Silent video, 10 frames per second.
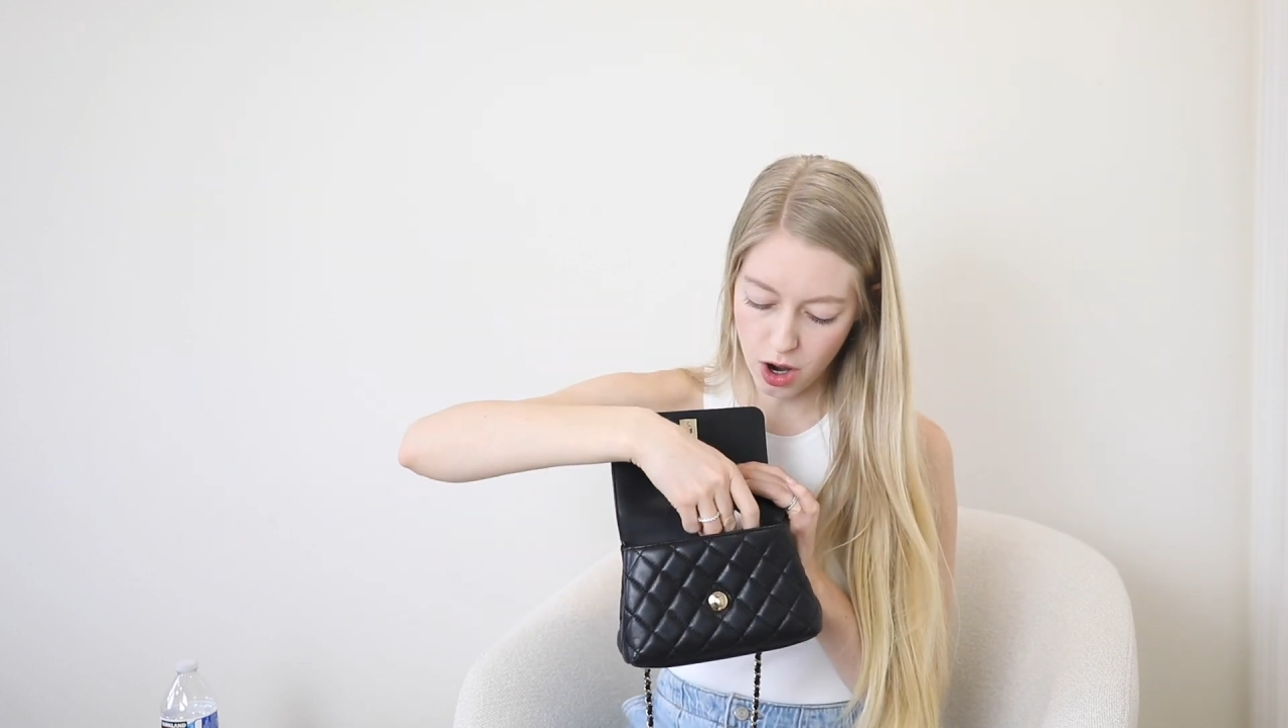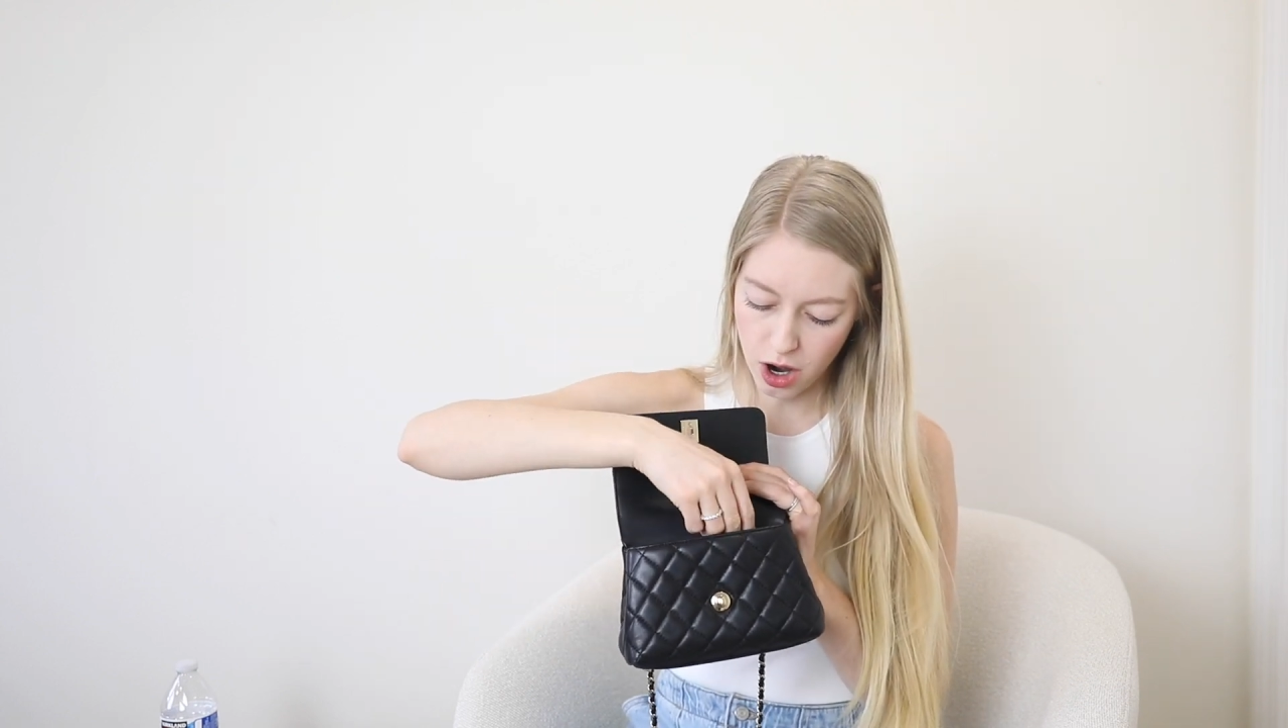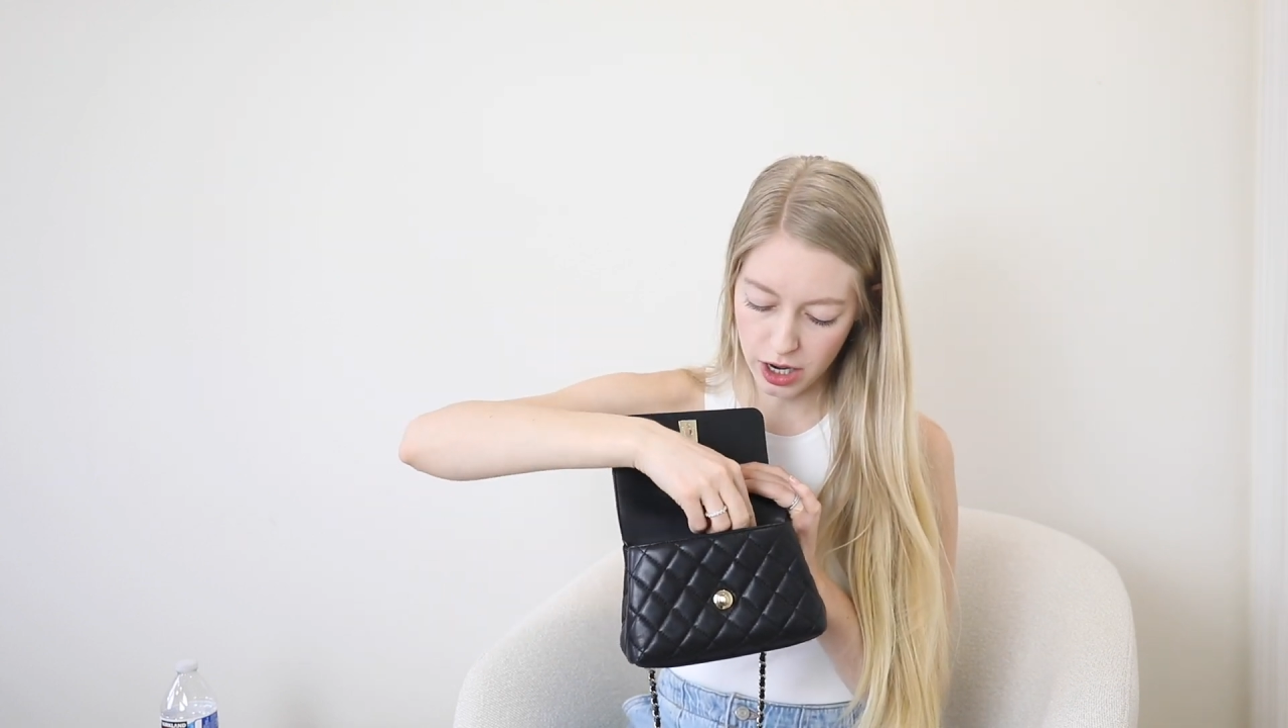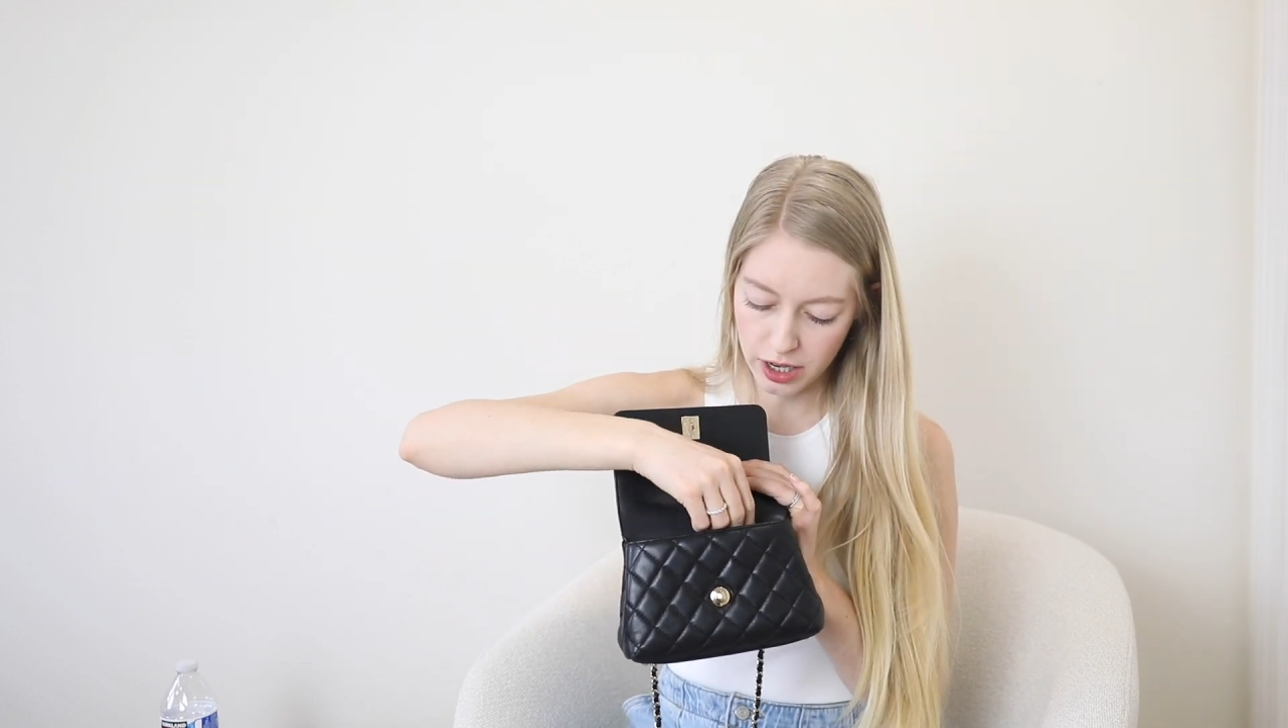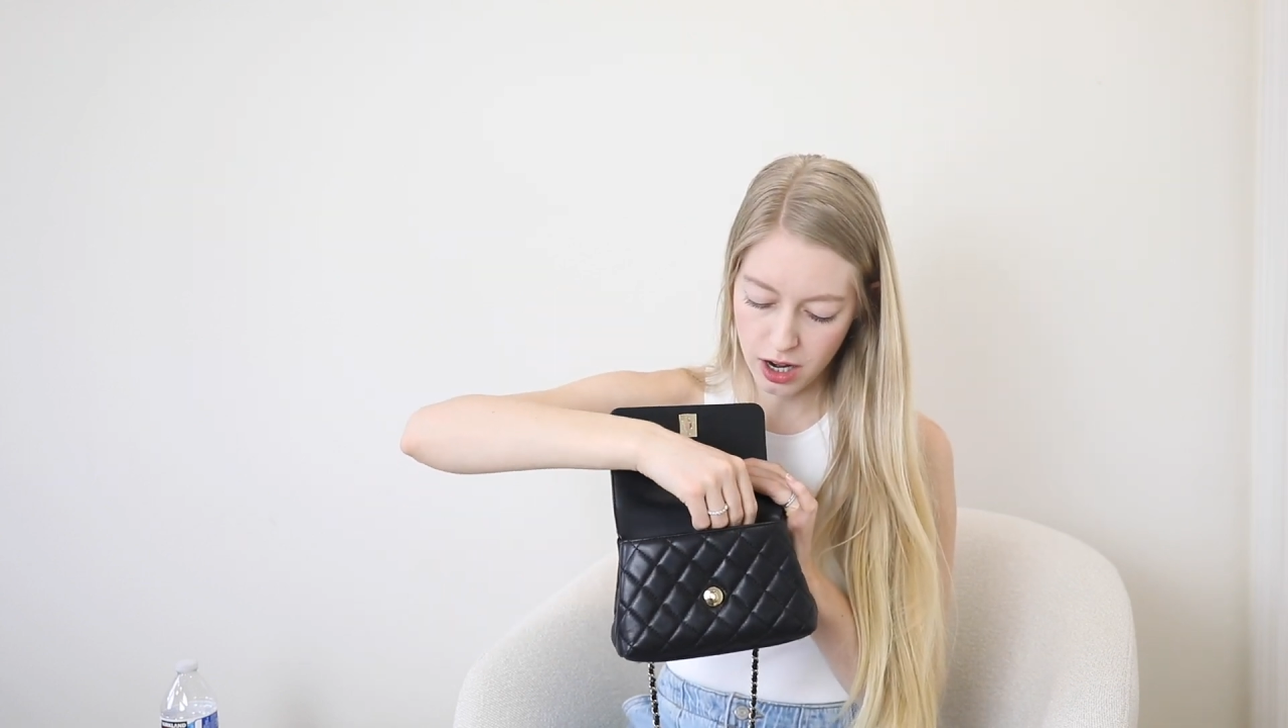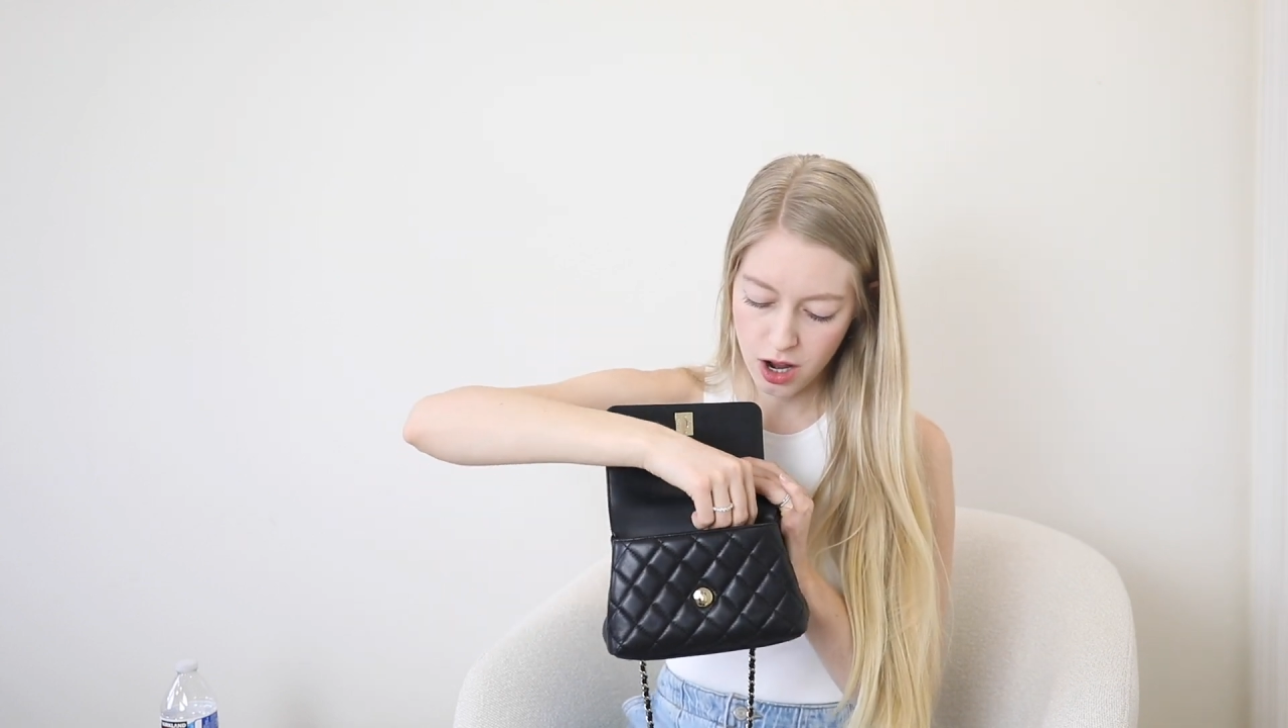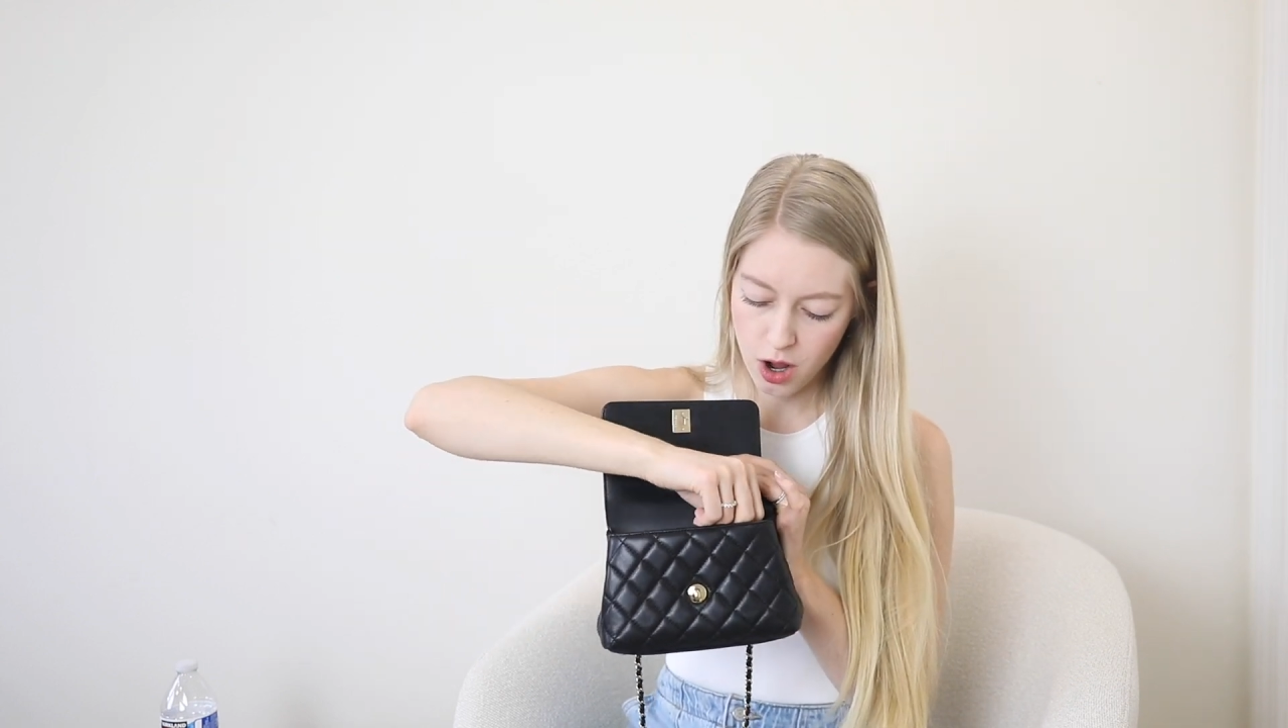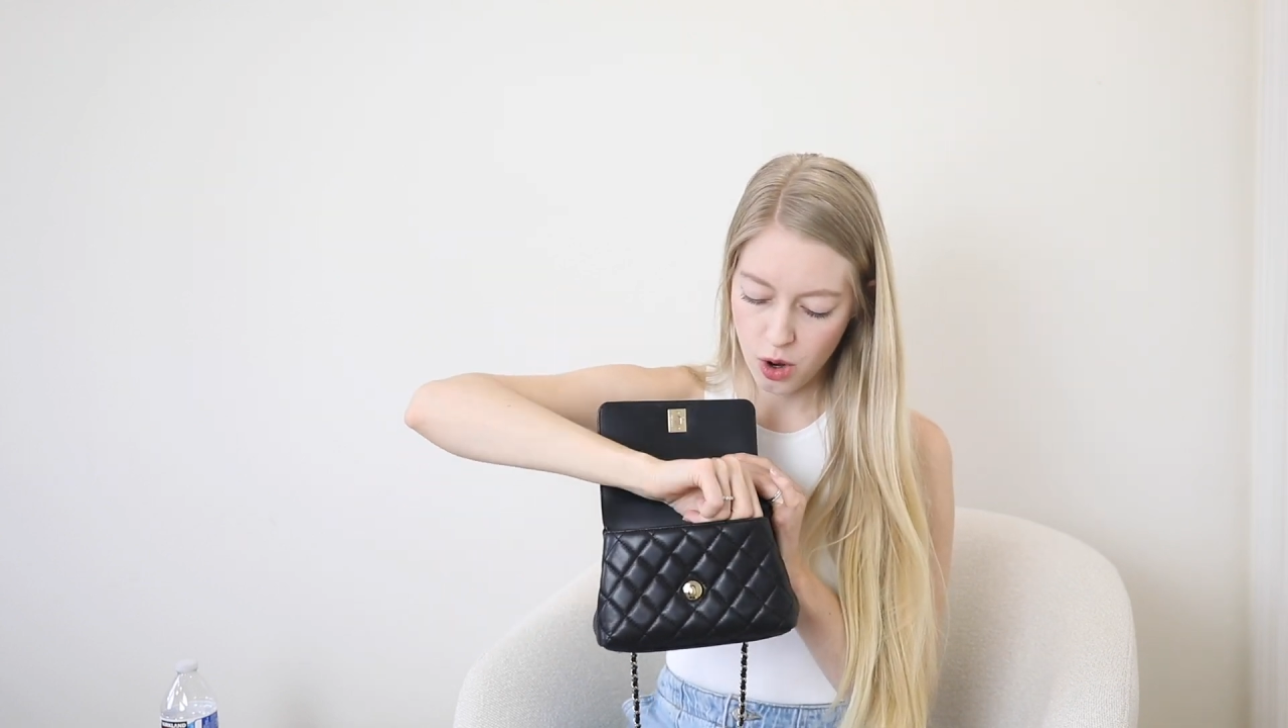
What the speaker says: card